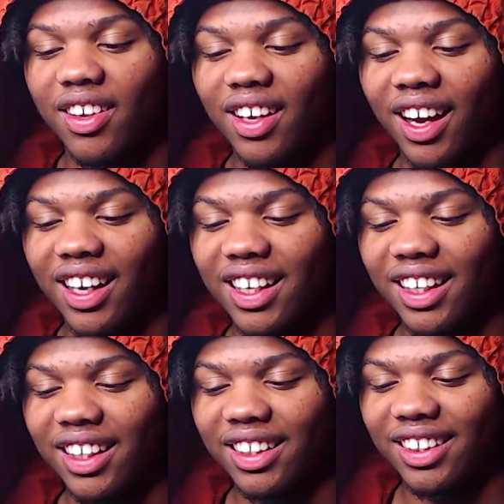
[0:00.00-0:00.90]
I
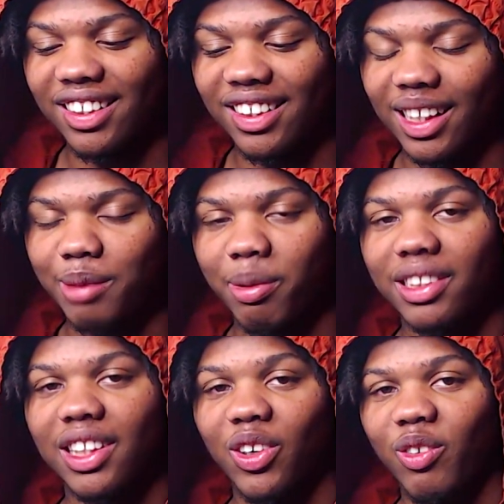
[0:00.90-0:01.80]
can't
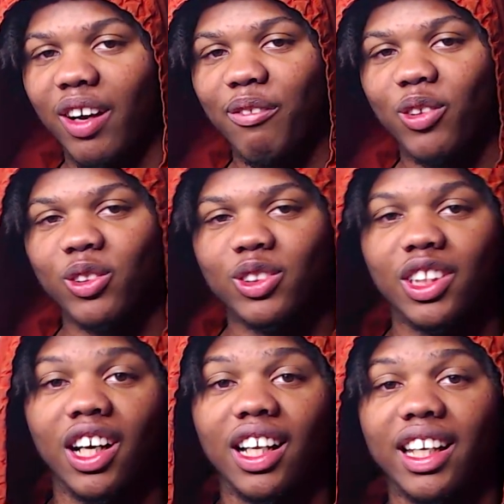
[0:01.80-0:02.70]
express how grateful to
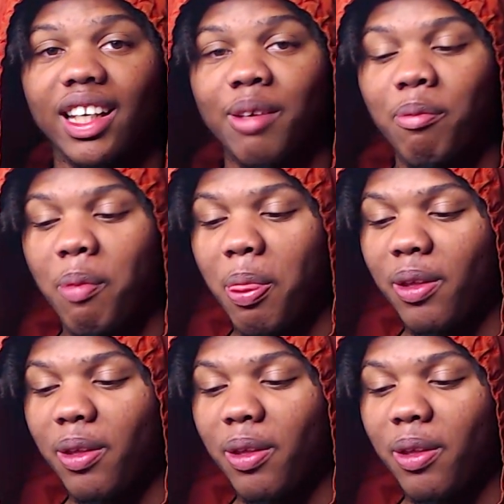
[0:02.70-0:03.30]
y'all I am.